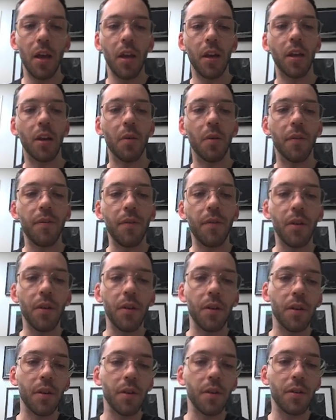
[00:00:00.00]
You know, if
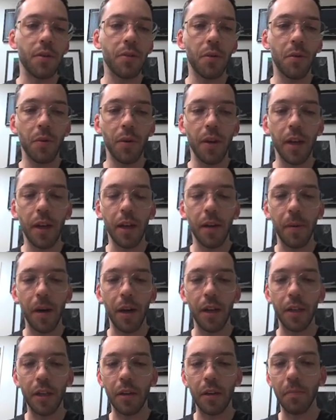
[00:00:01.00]
you're talking
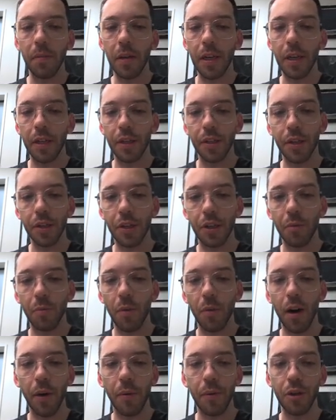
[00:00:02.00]
about incomplete excision and
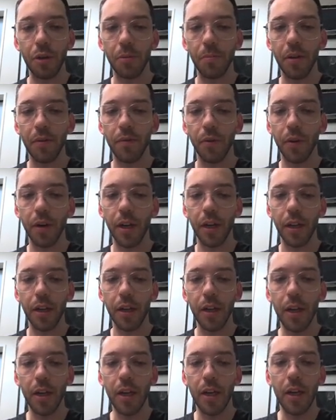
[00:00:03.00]
why we should be avoiding
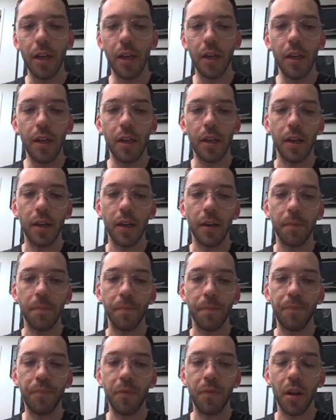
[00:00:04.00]
it,
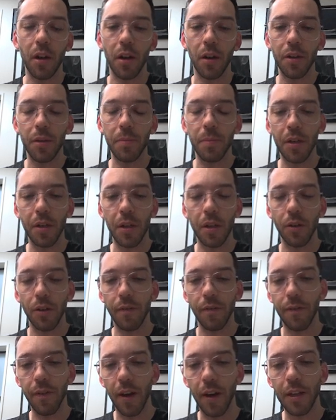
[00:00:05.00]
you know, especially on
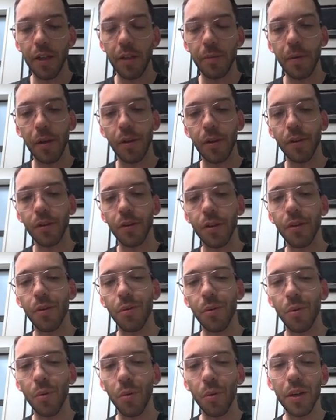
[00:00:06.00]
the face, because it
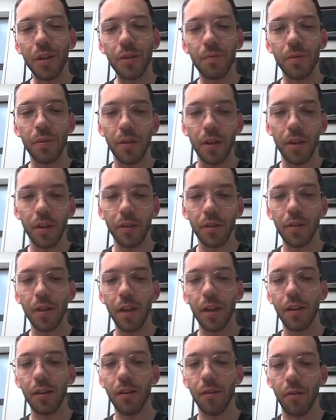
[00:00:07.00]
always results
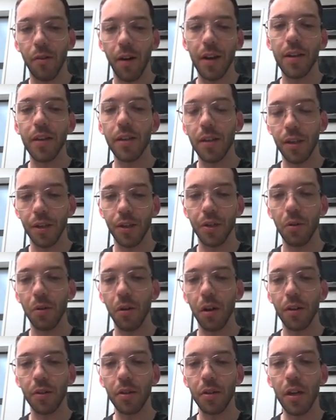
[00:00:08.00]
in greater tissue
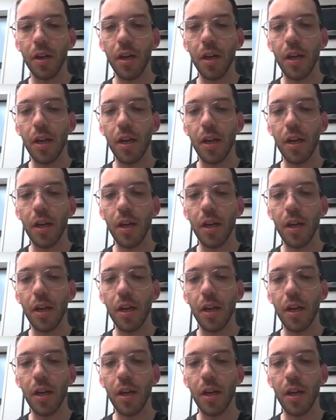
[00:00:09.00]
loss.